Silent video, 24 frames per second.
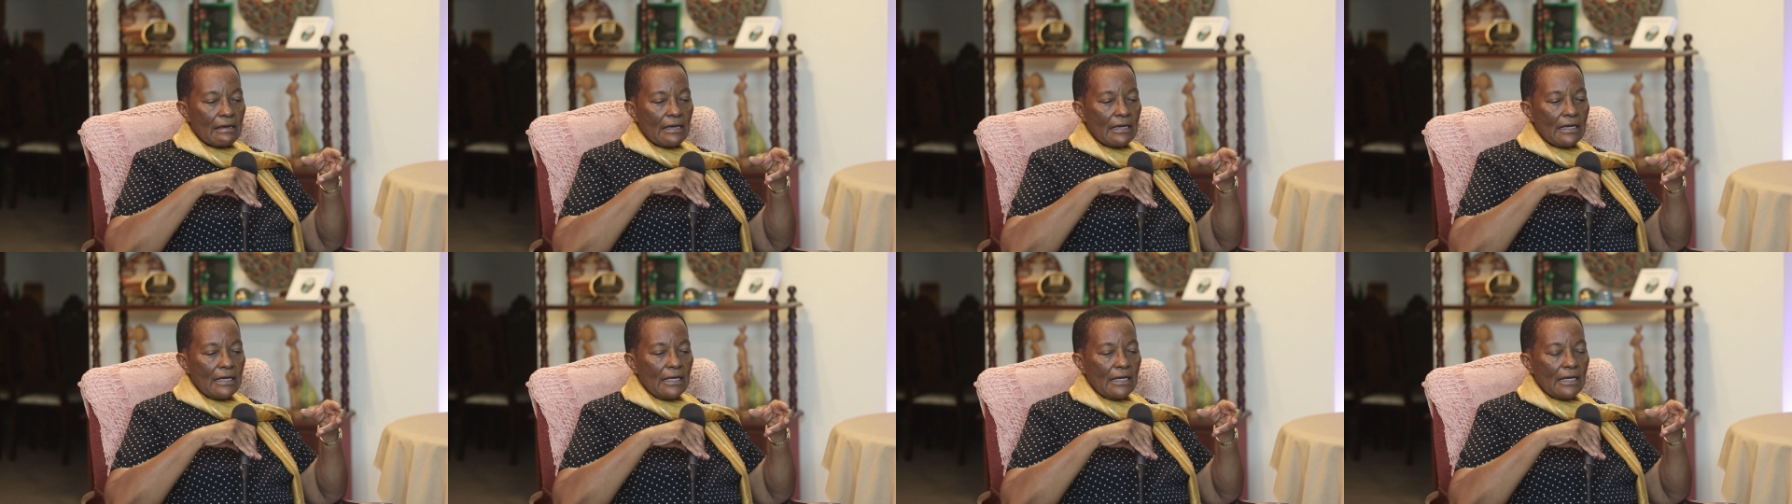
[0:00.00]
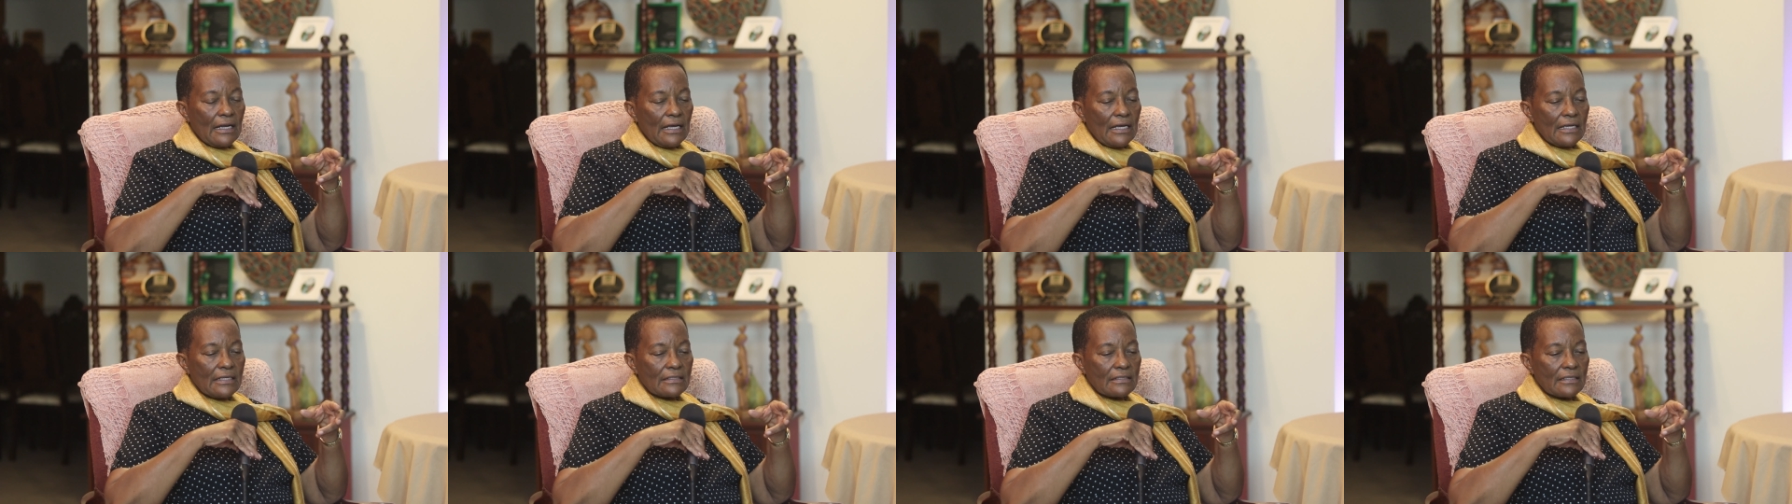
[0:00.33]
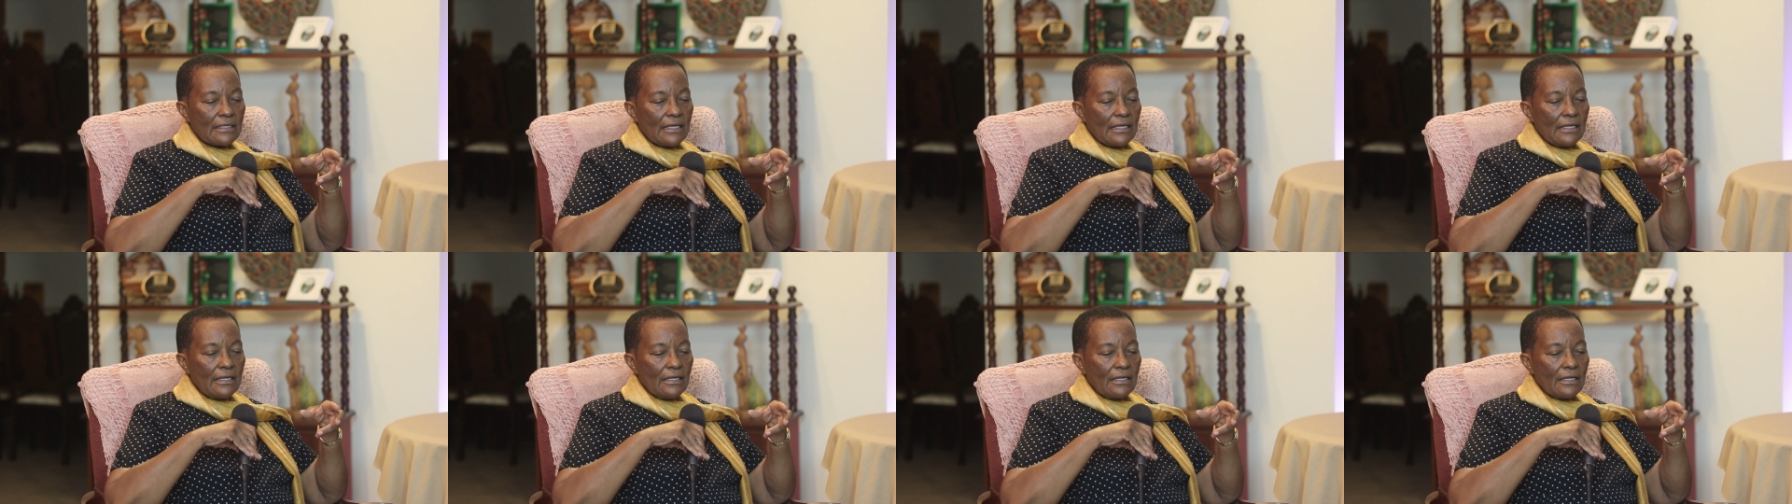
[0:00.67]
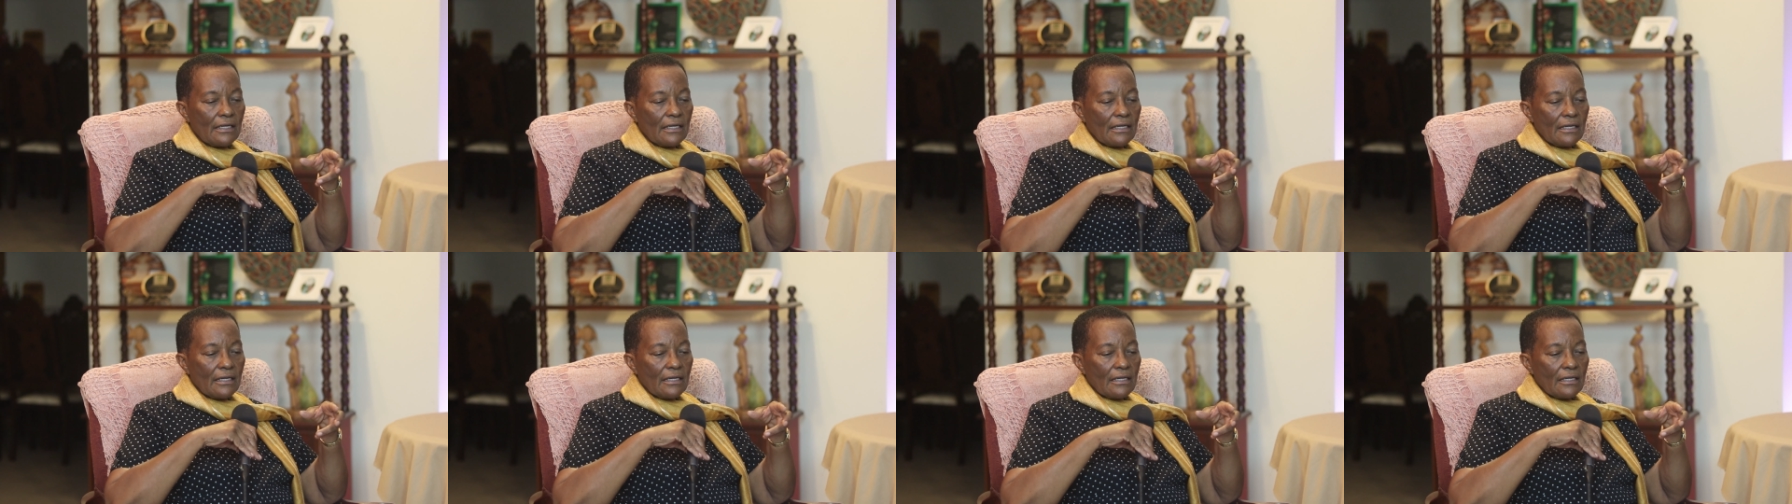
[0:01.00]
And I said,
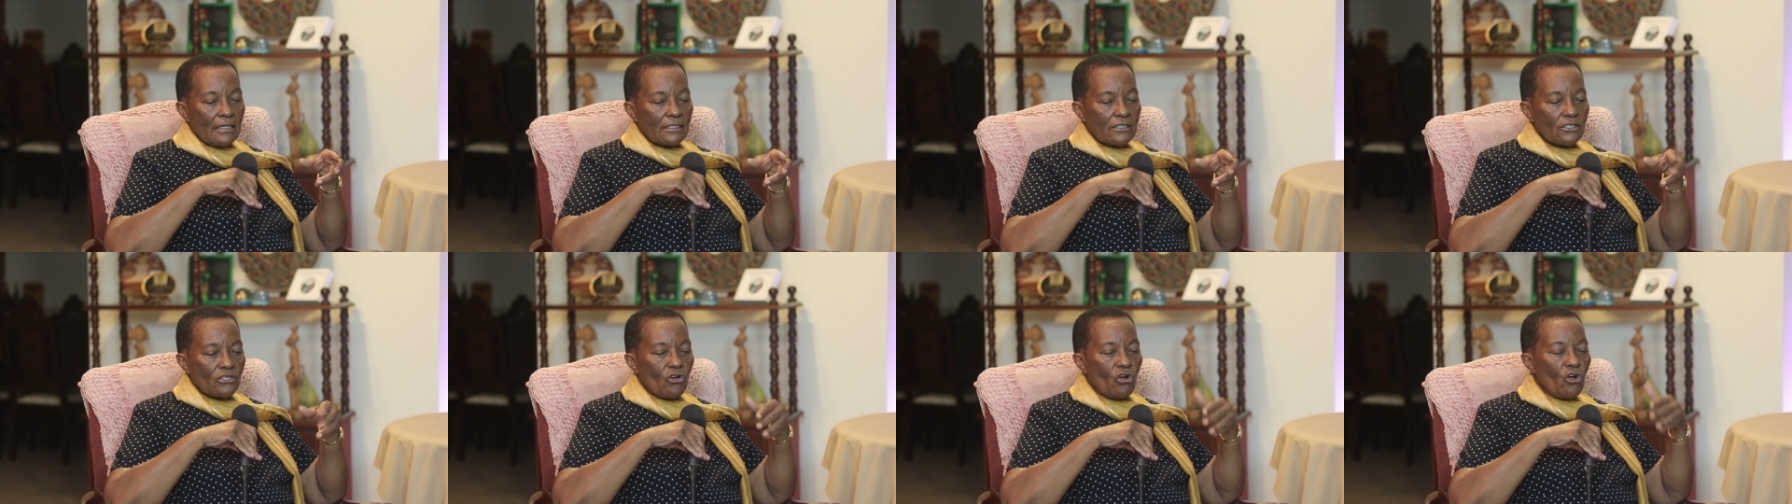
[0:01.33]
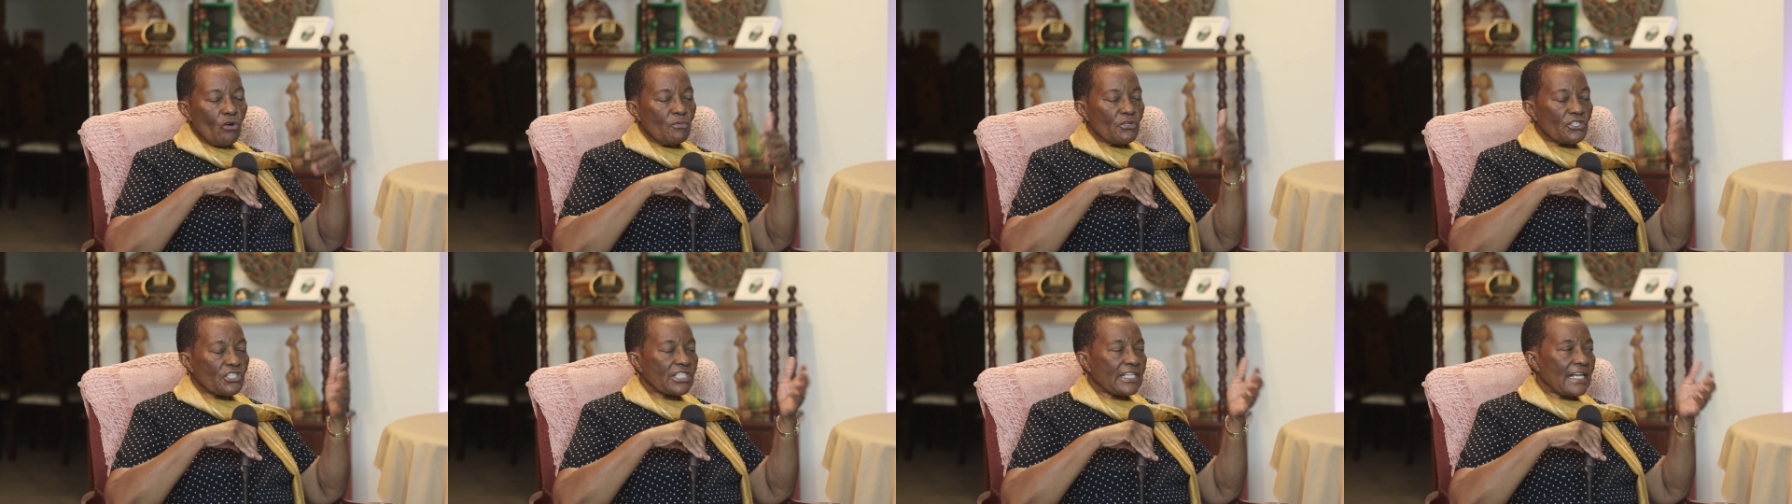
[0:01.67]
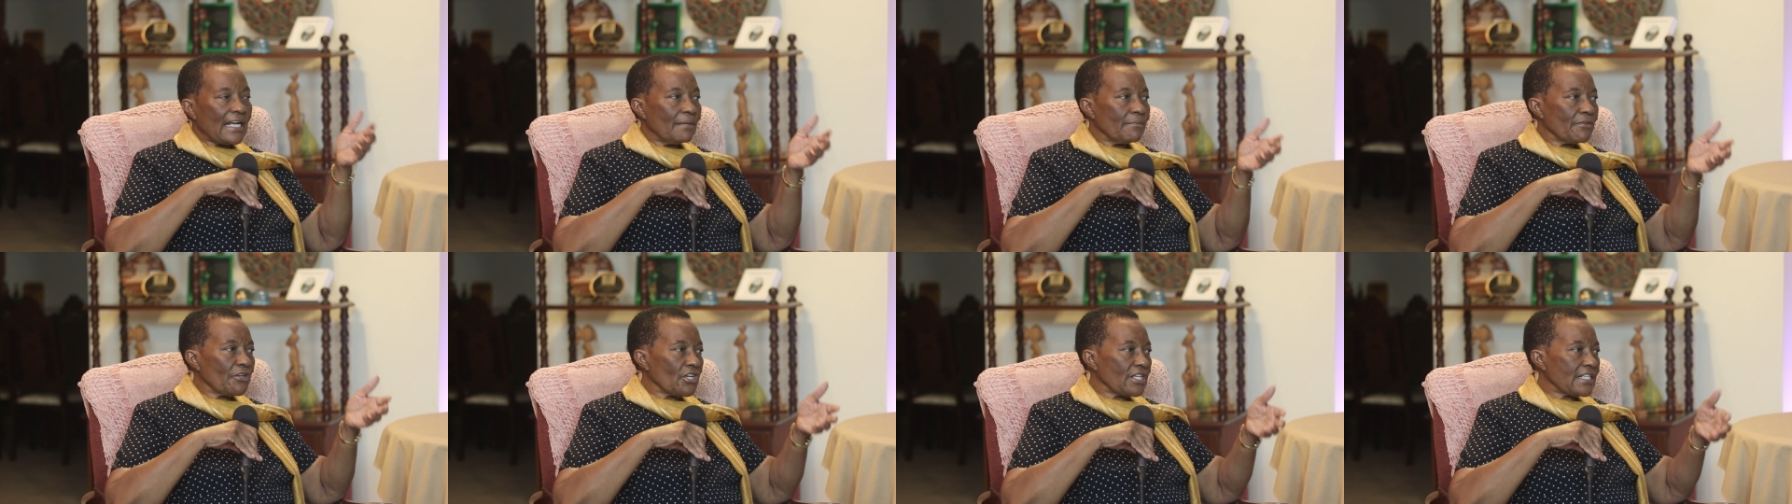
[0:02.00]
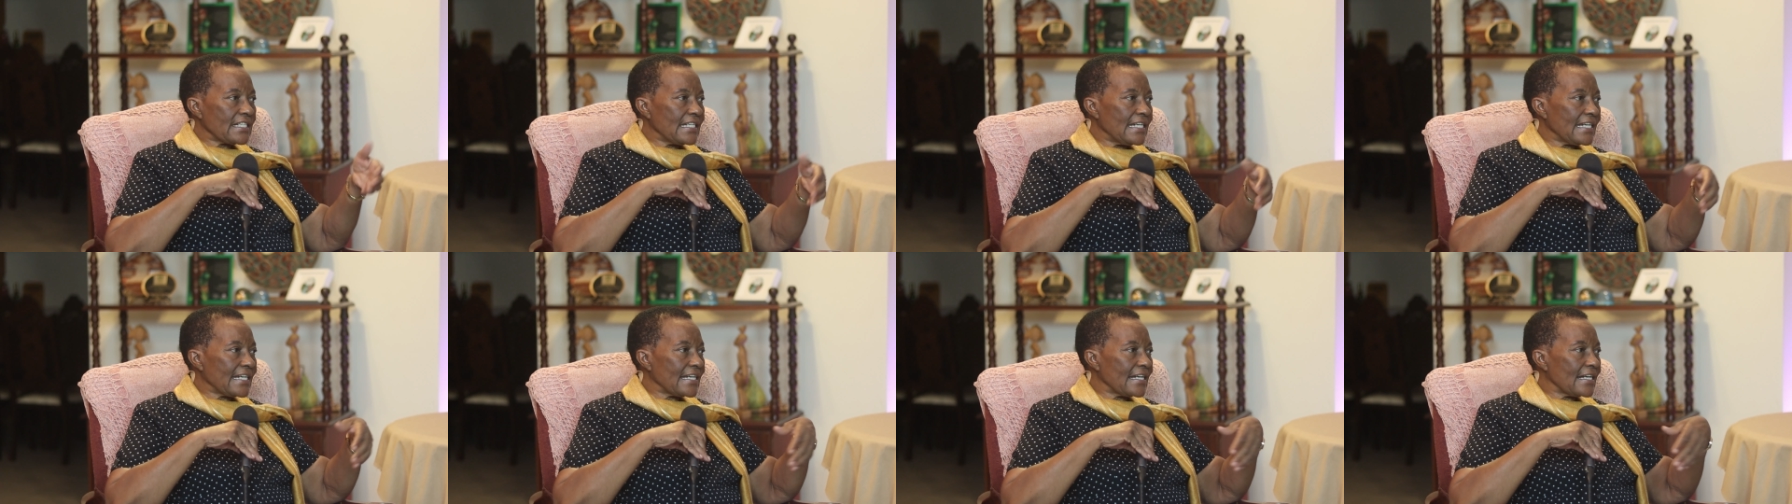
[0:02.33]
so how much time you're
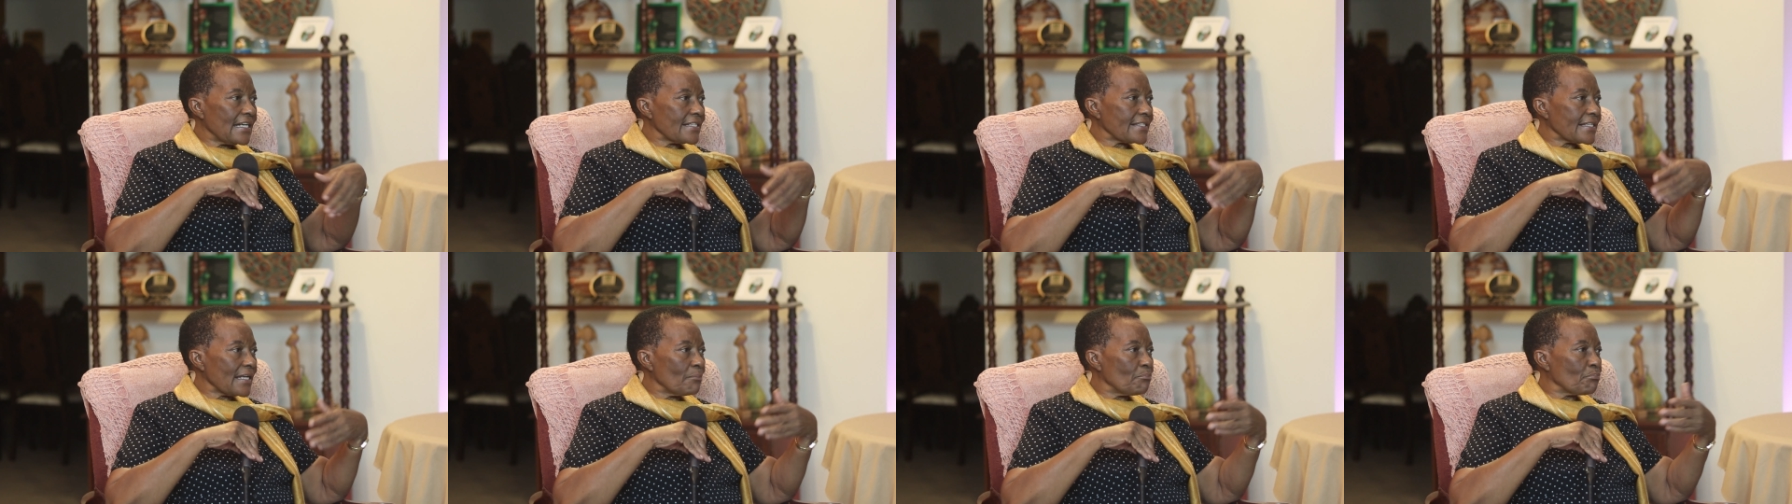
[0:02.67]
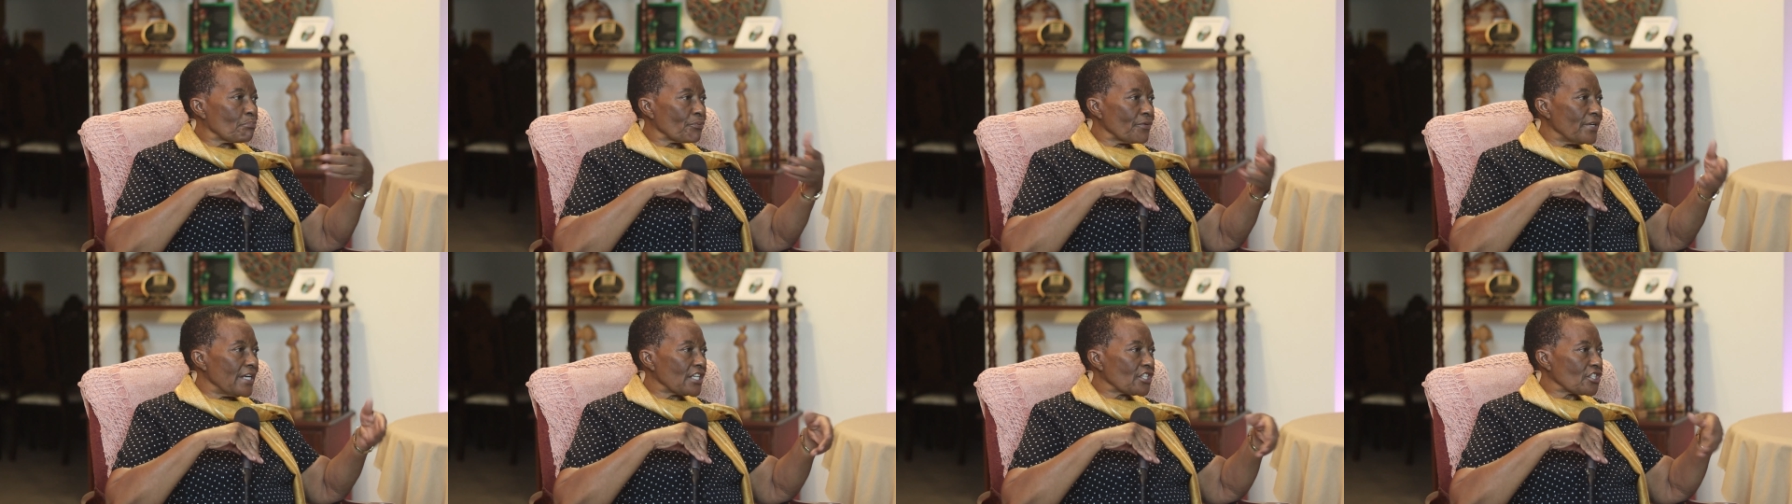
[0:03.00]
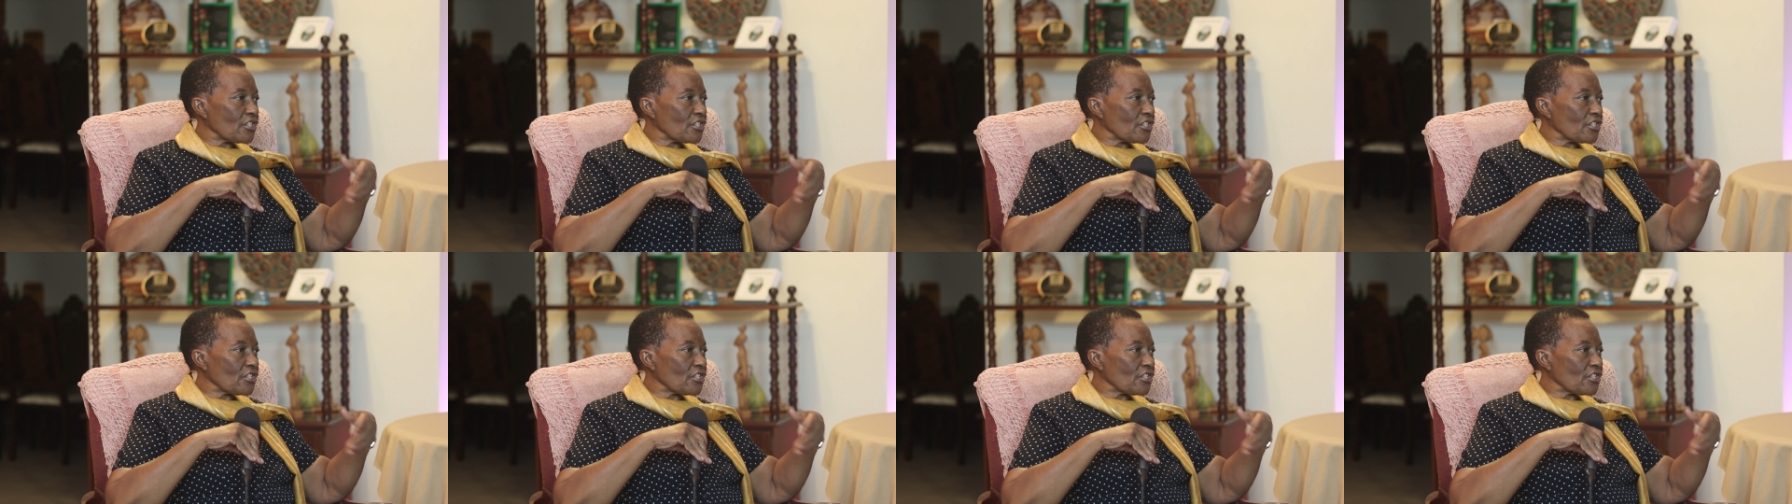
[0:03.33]
taking as a break